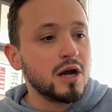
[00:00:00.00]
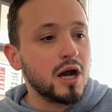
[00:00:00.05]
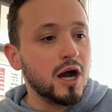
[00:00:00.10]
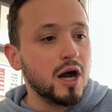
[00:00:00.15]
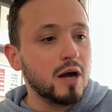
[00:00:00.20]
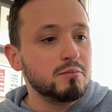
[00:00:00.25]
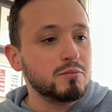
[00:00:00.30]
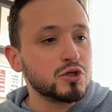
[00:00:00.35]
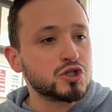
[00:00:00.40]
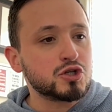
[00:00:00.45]

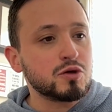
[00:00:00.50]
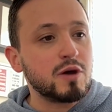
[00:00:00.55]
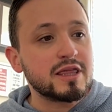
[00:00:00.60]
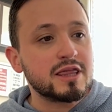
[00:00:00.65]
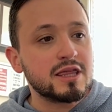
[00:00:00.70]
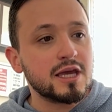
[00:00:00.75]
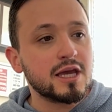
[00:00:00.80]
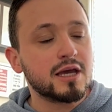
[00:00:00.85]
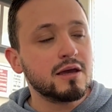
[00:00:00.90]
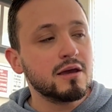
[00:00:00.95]
So I
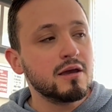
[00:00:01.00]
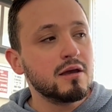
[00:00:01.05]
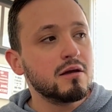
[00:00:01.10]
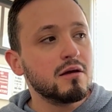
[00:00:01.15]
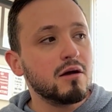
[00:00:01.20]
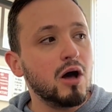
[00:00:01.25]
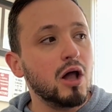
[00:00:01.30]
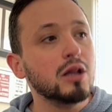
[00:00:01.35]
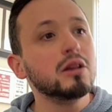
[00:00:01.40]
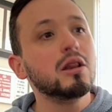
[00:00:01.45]
think
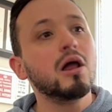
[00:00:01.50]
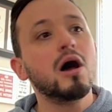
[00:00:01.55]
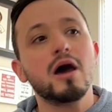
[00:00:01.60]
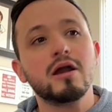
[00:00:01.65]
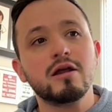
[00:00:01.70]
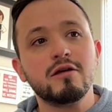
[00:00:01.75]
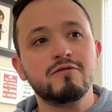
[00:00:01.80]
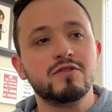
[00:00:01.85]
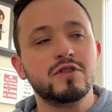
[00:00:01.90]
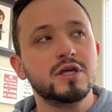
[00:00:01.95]
a
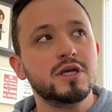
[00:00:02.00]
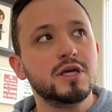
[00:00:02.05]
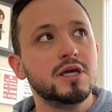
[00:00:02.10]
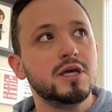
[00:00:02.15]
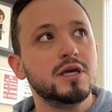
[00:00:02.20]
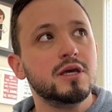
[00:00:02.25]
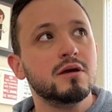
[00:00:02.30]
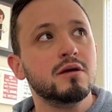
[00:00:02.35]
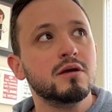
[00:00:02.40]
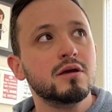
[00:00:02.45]
lot of
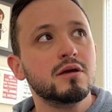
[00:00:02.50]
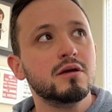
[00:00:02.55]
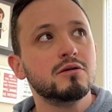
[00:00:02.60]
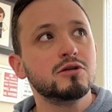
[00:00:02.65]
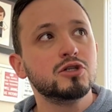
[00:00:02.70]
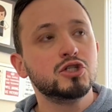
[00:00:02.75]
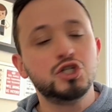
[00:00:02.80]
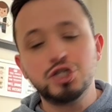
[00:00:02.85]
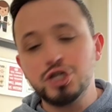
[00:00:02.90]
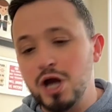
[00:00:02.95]
the
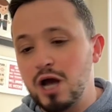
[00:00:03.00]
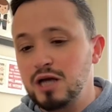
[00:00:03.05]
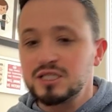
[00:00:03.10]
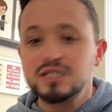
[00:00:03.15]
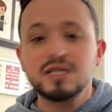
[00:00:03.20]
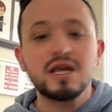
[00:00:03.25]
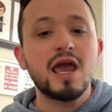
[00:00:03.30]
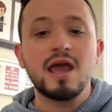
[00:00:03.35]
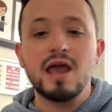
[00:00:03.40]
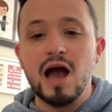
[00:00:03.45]

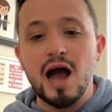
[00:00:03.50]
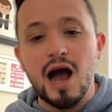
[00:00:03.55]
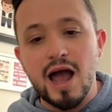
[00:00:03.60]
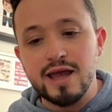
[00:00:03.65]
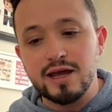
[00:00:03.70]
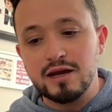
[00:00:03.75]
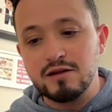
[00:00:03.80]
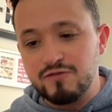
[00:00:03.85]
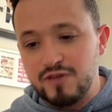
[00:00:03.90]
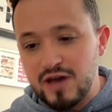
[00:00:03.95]
just
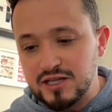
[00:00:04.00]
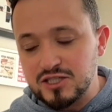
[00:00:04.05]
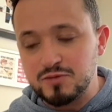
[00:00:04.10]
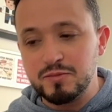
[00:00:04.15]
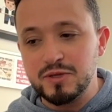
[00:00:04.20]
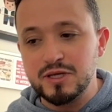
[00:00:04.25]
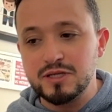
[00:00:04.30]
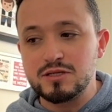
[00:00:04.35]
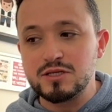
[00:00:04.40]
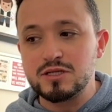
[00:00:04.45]
AI
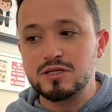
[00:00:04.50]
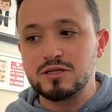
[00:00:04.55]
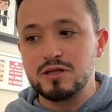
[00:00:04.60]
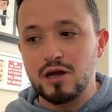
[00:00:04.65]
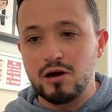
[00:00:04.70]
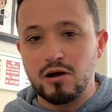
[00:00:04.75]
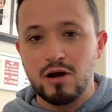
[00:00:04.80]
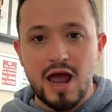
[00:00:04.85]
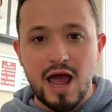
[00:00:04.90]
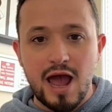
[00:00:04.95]
investments
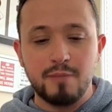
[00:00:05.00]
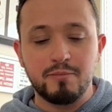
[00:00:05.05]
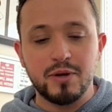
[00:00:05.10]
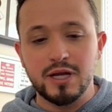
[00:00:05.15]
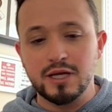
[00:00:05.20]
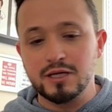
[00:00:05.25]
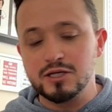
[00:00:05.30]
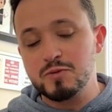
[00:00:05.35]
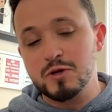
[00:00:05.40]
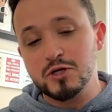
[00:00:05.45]
that are
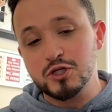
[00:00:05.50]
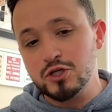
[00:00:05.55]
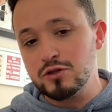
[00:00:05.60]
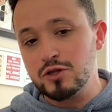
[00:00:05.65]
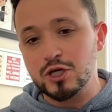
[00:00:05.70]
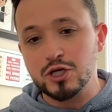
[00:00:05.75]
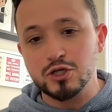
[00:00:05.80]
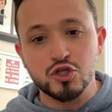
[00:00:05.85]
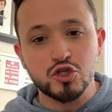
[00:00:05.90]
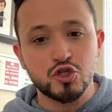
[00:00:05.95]
happening, especially
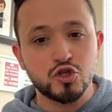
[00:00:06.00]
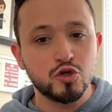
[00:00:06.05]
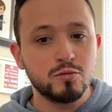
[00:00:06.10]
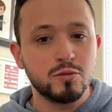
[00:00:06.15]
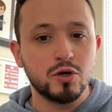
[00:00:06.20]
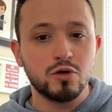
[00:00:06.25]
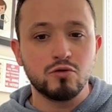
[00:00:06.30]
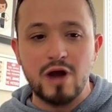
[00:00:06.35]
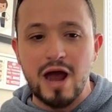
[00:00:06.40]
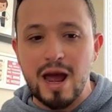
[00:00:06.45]
the
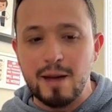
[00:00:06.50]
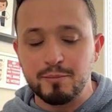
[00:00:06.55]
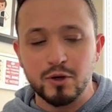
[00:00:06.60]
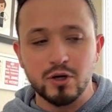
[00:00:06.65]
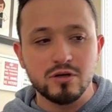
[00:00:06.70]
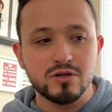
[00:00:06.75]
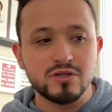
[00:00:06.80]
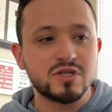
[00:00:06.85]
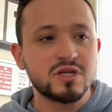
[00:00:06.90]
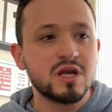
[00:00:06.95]
consumer
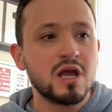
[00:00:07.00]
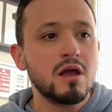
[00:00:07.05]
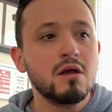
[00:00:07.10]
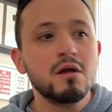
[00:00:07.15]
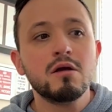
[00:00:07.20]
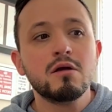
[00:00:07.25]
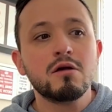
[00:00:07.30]
wrappers,